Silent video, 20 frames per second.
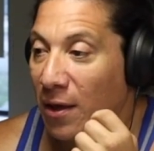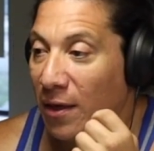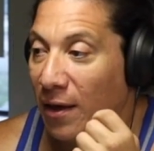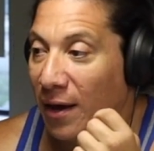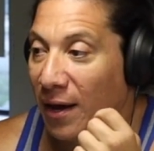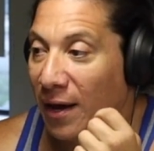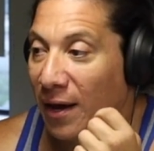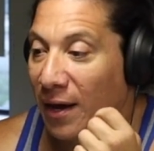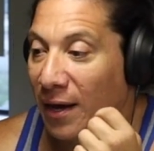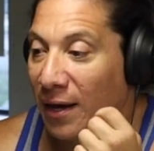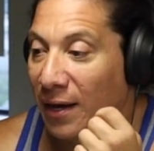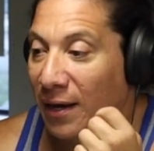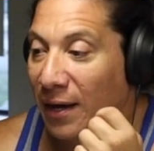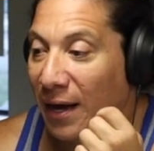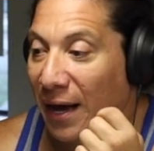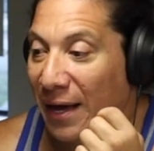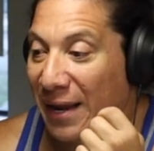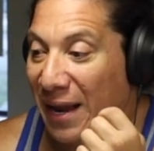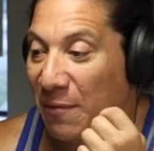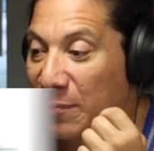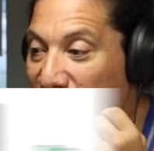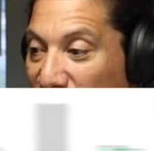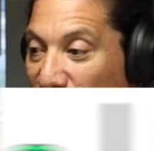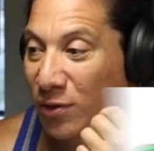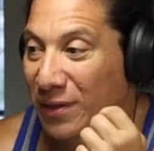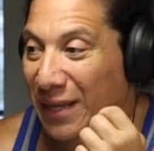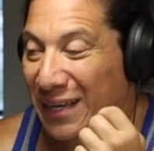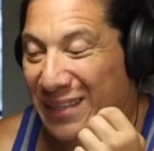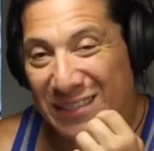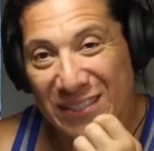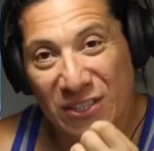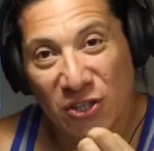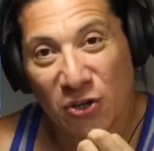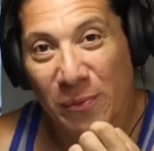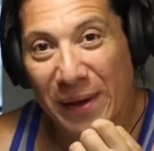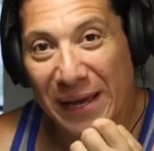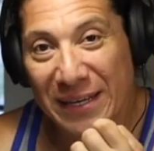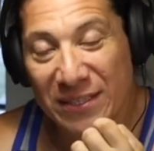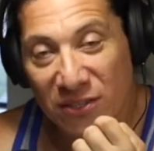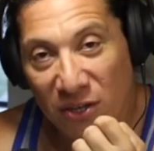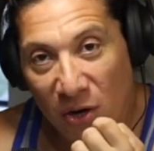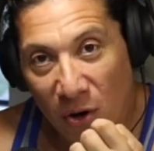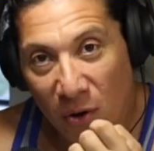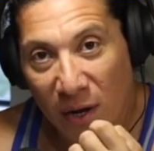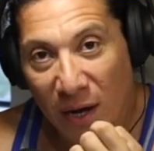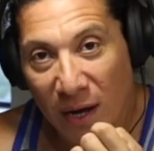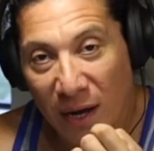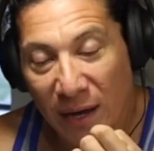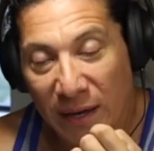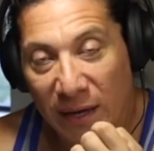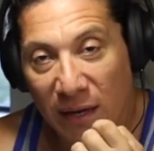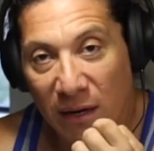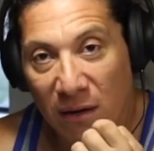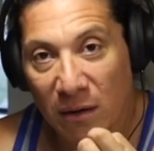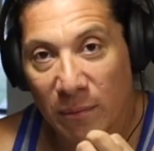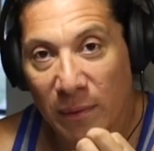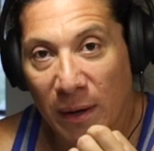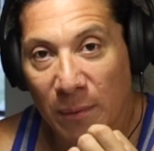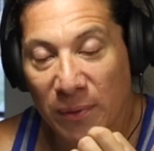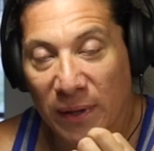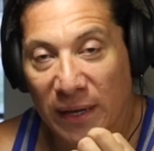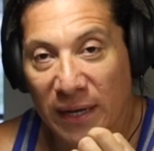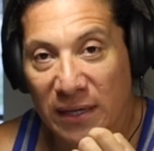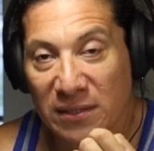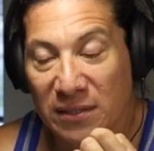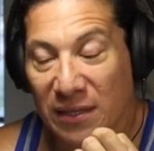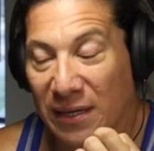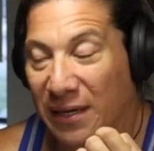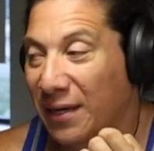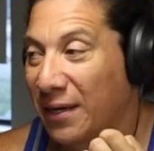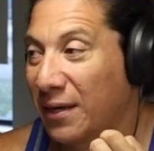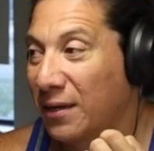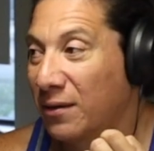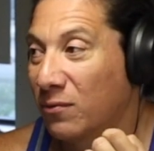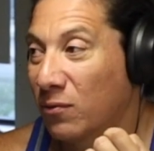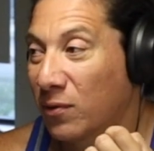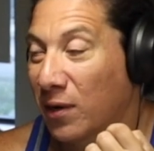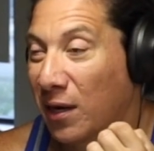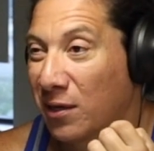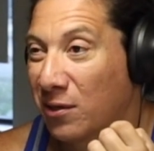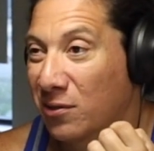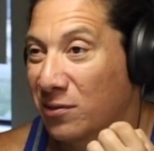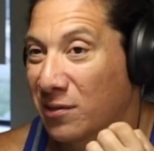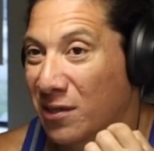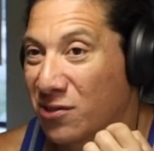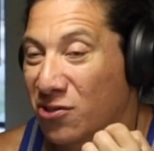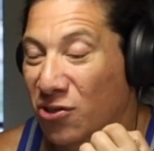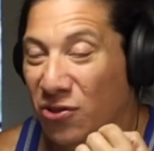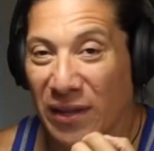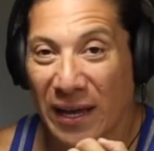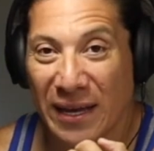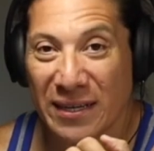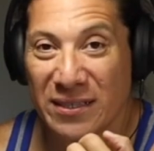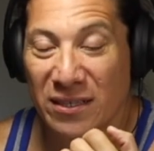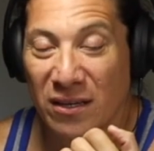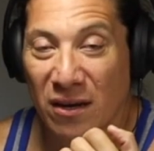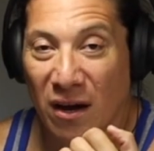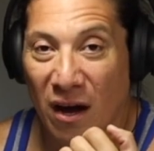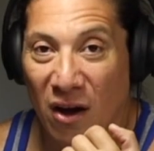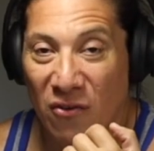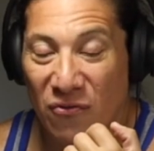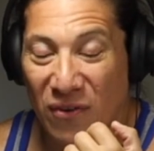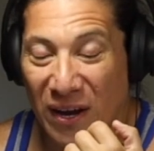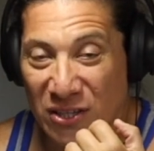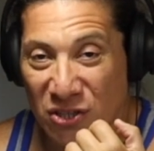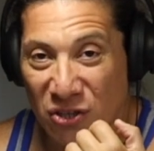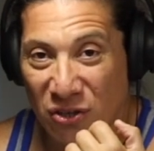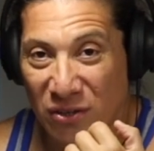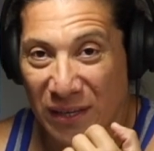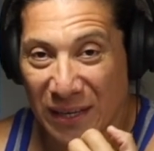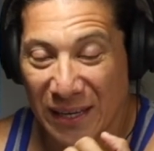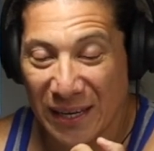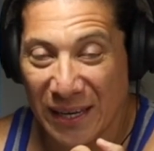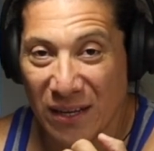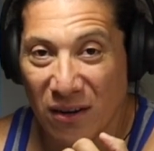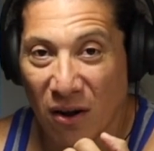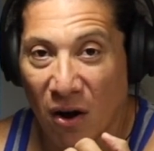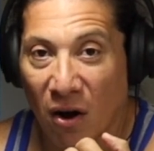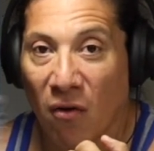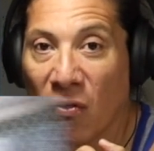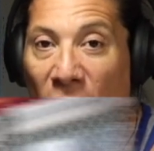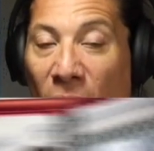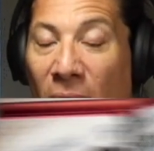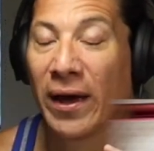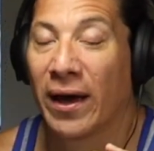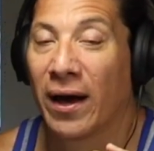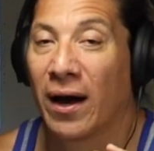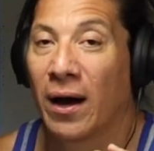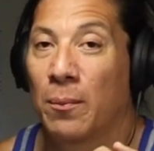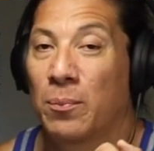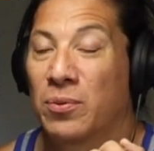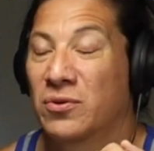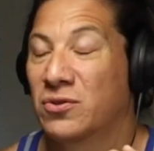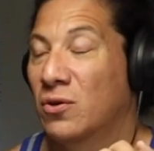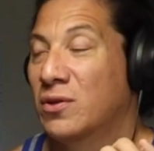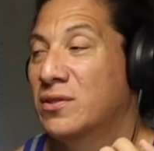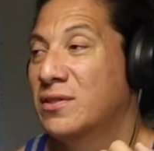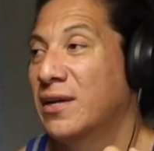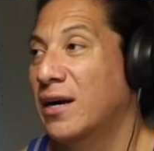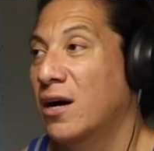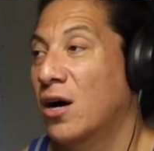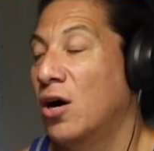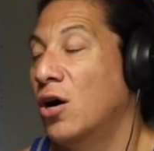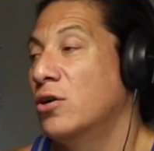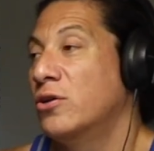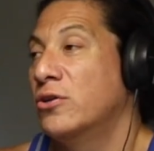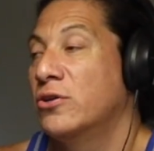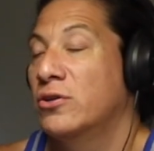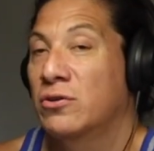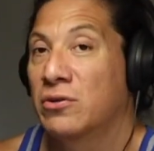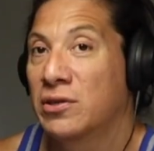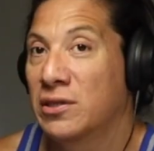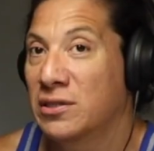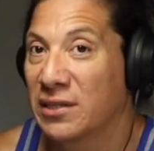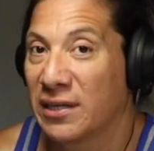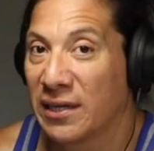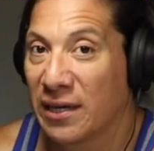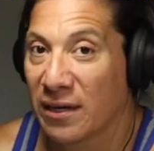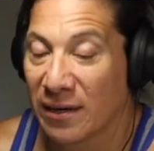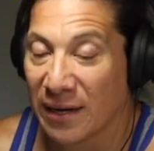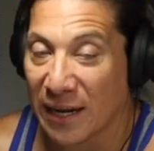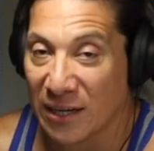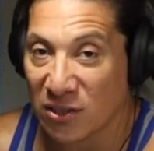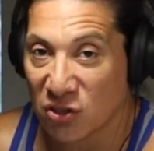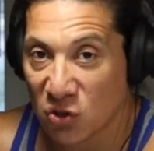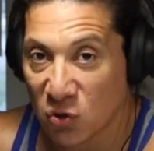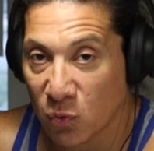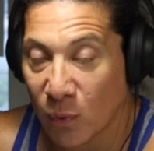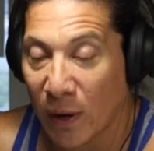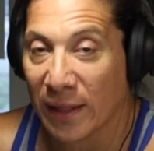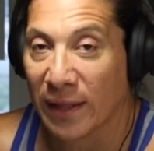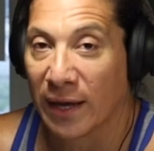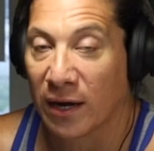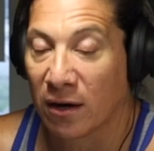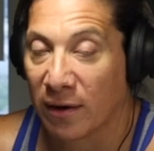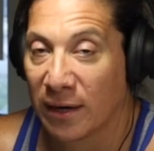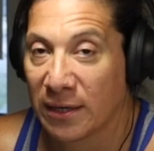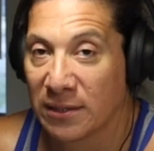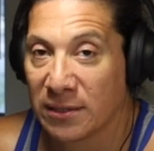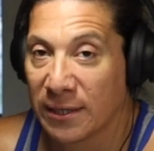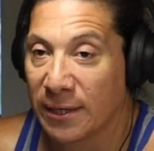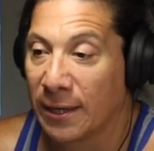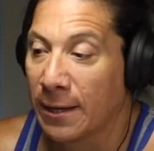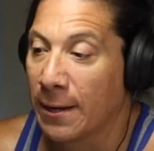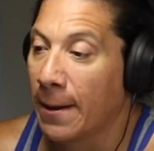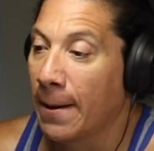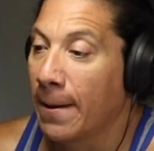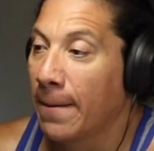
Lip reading: And I've been doing like steel mace yoga here in my place. And what I do is I turn the AC off. I turn the heat all the way up. So it's like 100 degrees in here and I sweat like crazy.